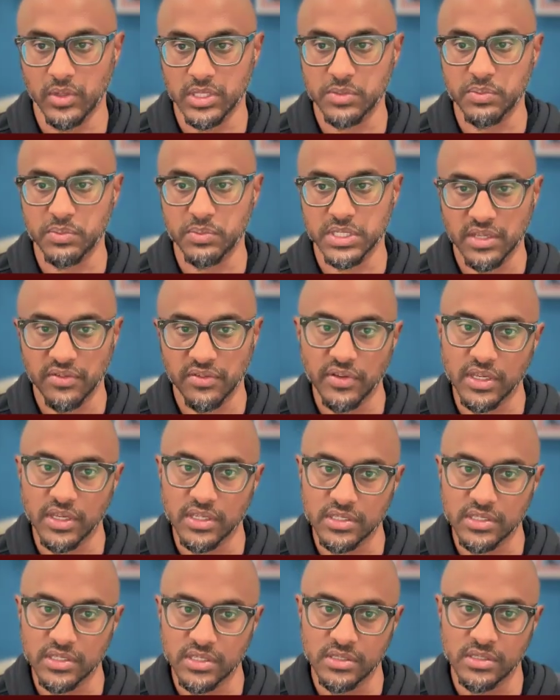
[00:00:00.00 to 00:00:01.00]
with
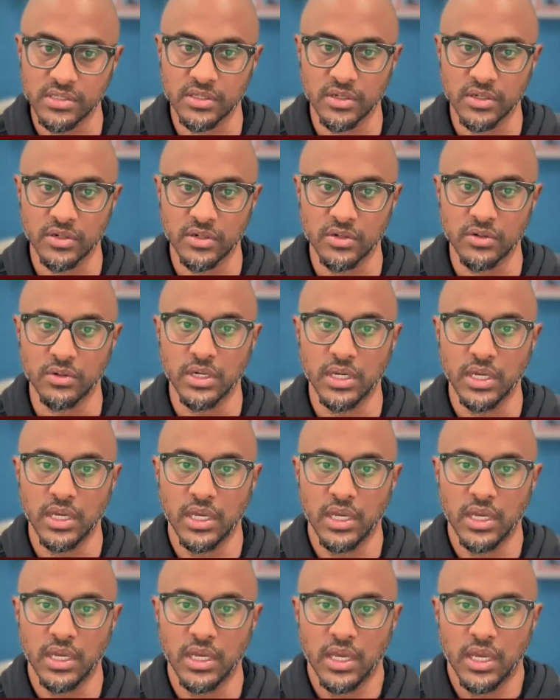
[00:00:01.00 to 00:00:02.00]
specifics? So
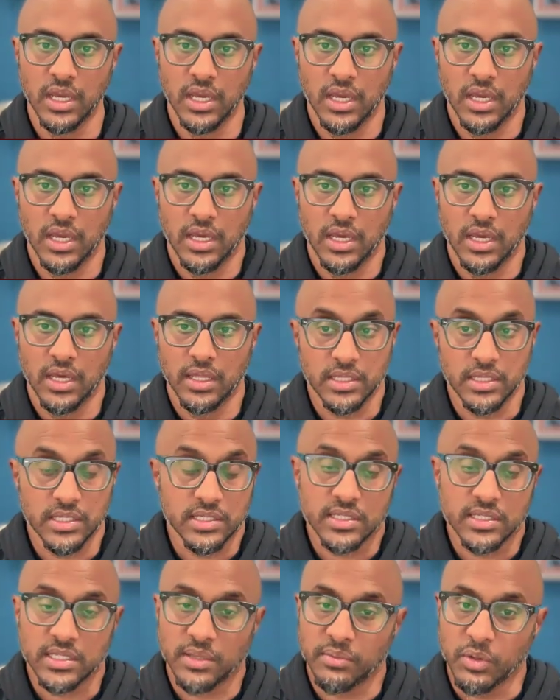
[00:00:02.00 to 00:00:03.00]

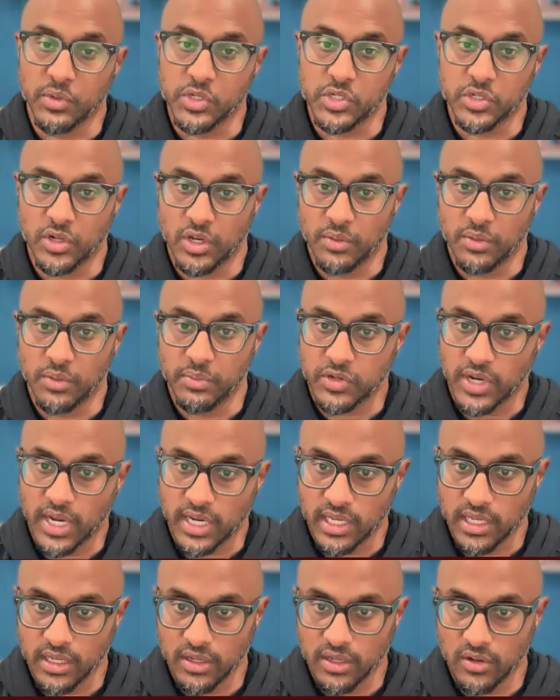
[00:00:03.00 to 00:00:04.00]
this is something we should all be
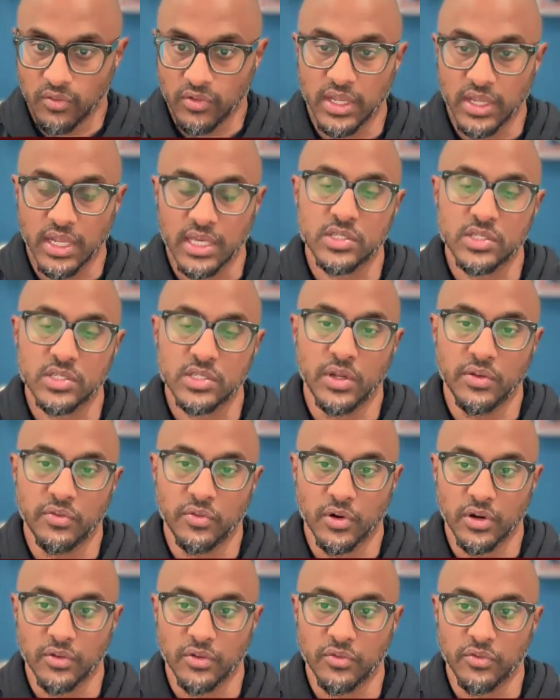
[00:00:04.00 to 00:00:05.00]
tracking over the next
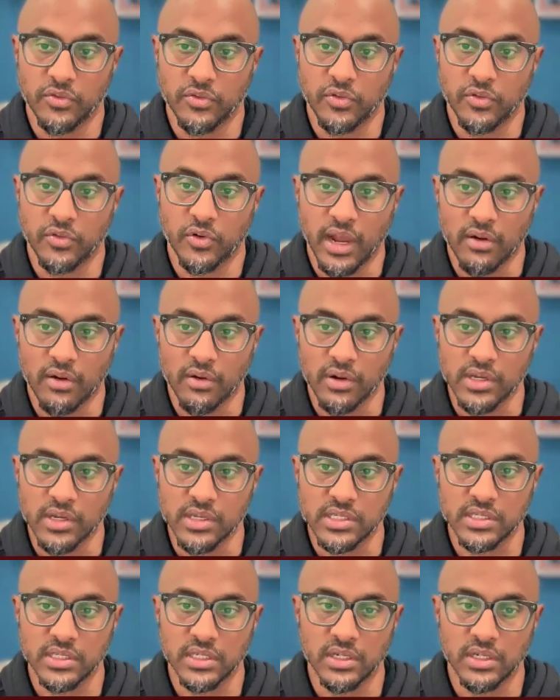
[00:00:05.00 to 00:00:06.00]
24 to 48
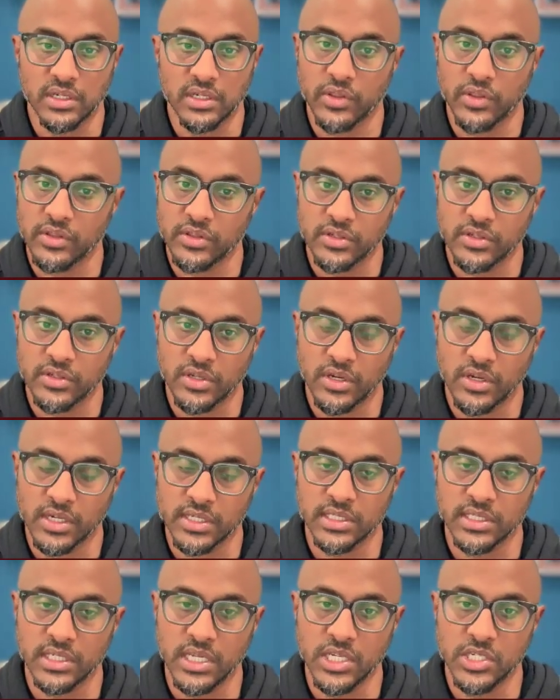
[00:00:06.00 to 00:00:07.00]
hours, whether the
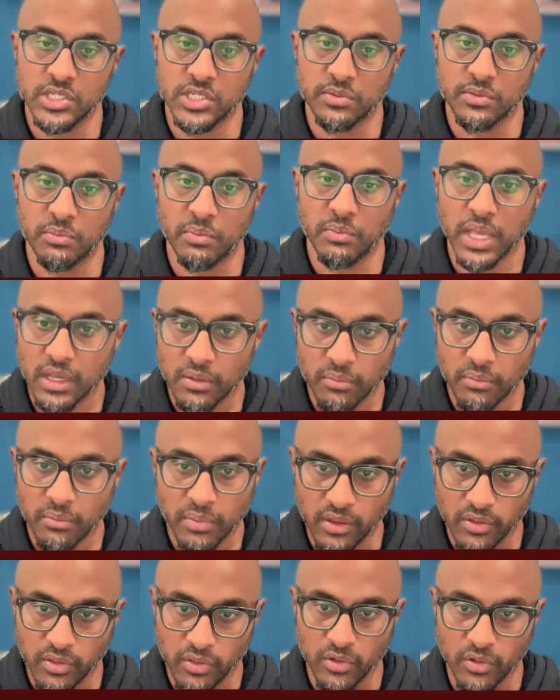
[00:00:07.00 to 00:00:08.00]
talks in Egypt make a
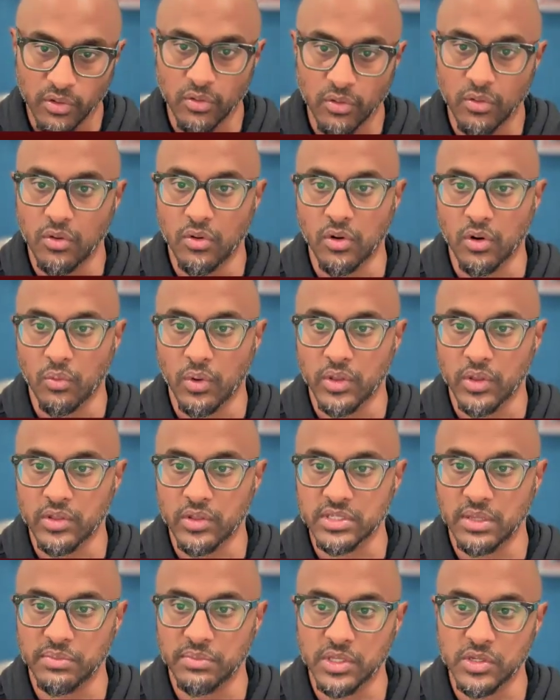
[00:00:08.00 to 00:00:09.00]
breakthrough or
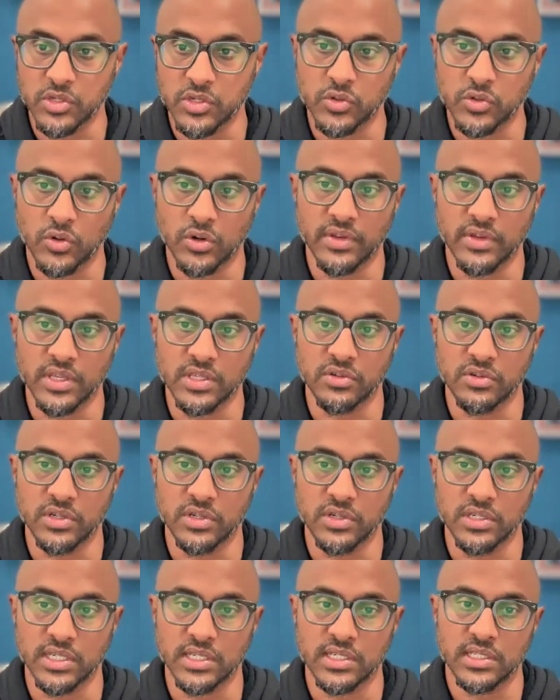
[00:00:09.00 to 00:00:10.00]
whether something short of
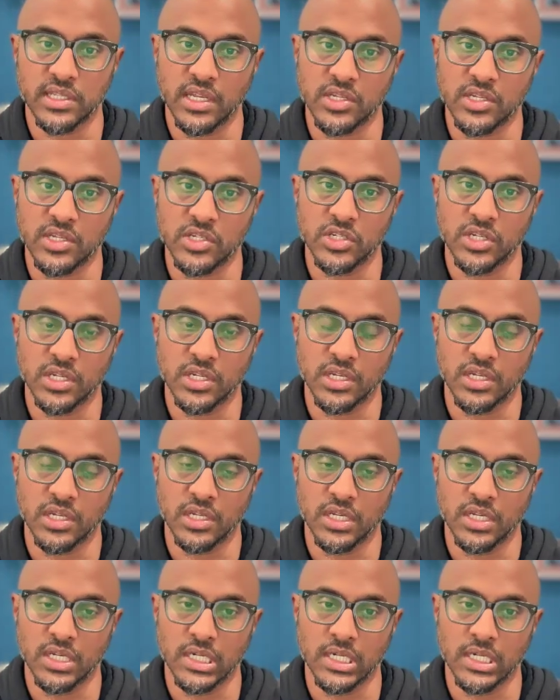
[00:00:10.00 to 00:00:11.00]
Israel's
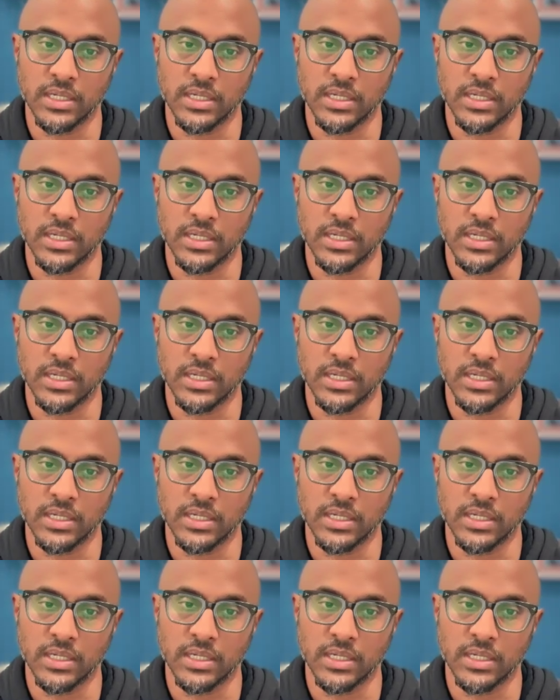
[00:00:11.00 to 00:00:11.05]
extension